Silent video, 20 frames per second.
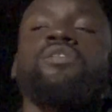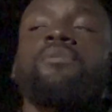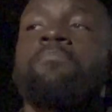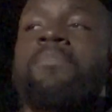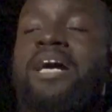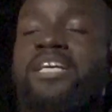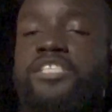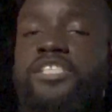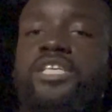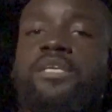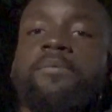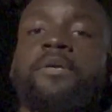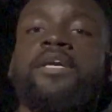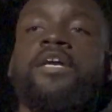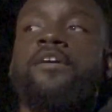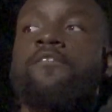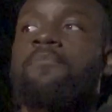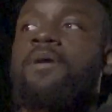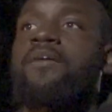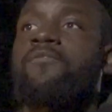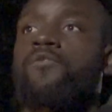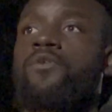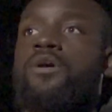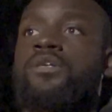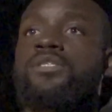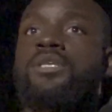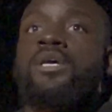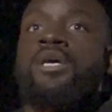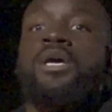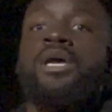"My sheep hear my
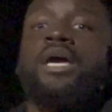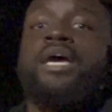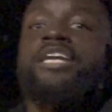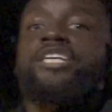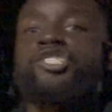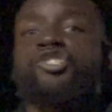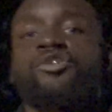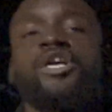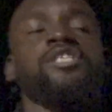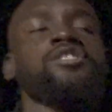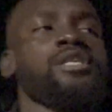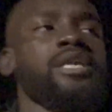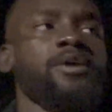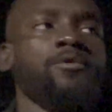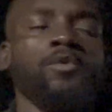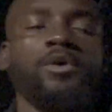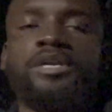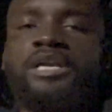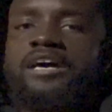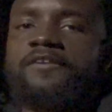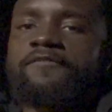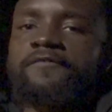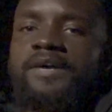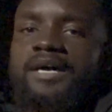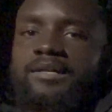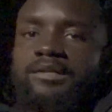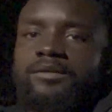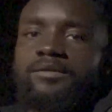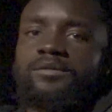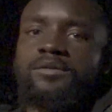voice, and a stranger they will not
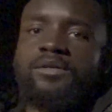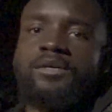follow."